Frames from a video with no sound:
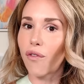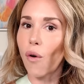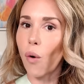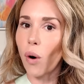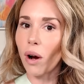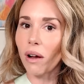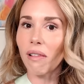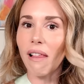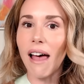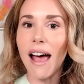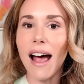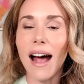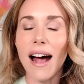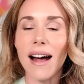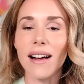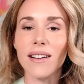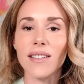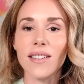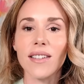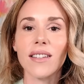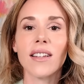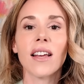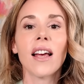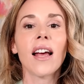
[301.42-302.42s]
for
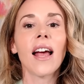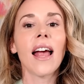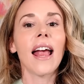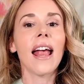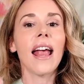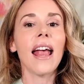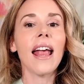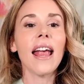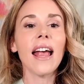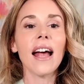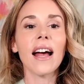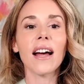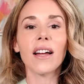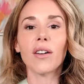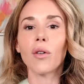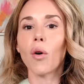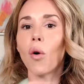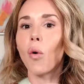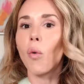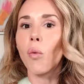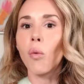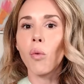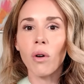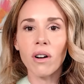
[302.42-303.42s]
last. And
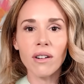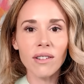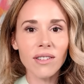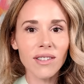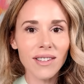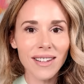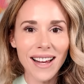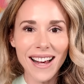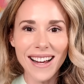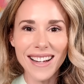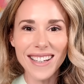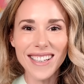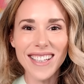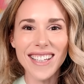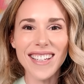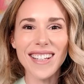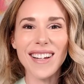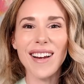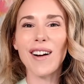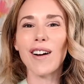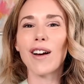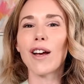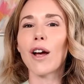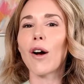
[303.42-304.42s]
worst case
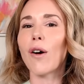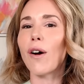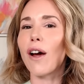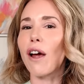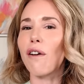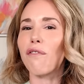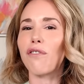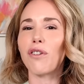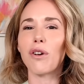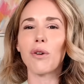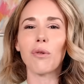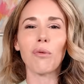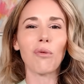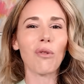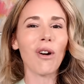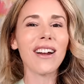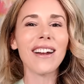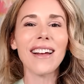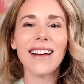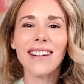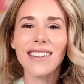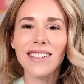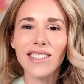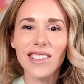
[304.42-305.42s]
scenario, if you
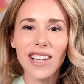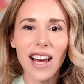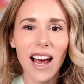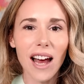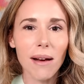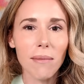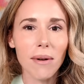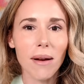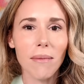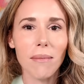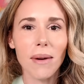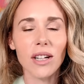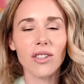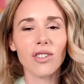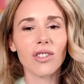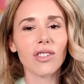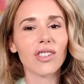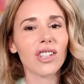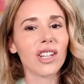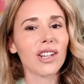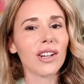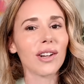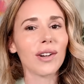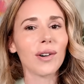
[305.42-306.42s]
run out of time on
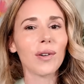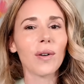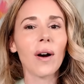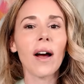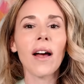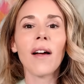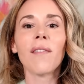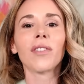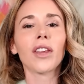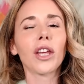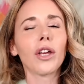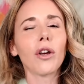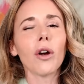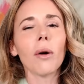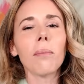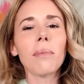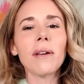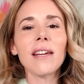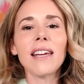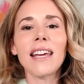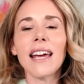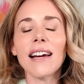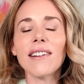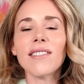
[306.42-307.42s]
module two, you'll
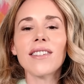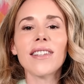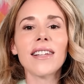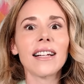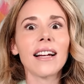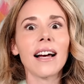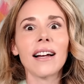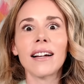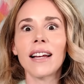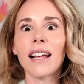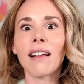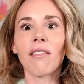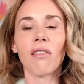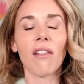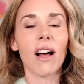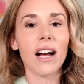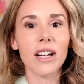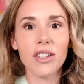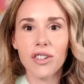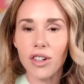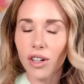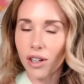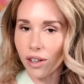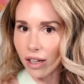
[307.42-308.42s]
be guessing on a
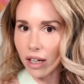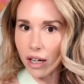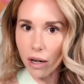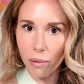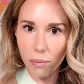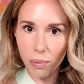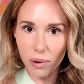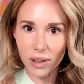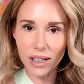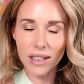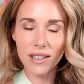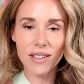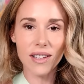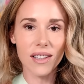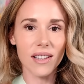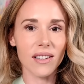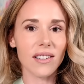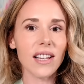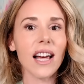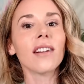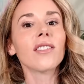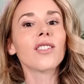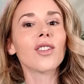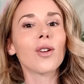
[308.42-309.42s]
logically completes the
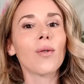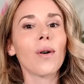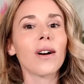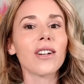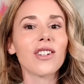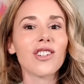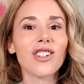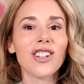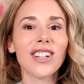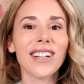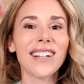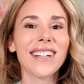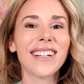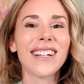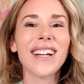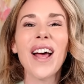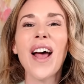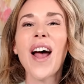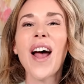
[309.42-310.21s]
text question,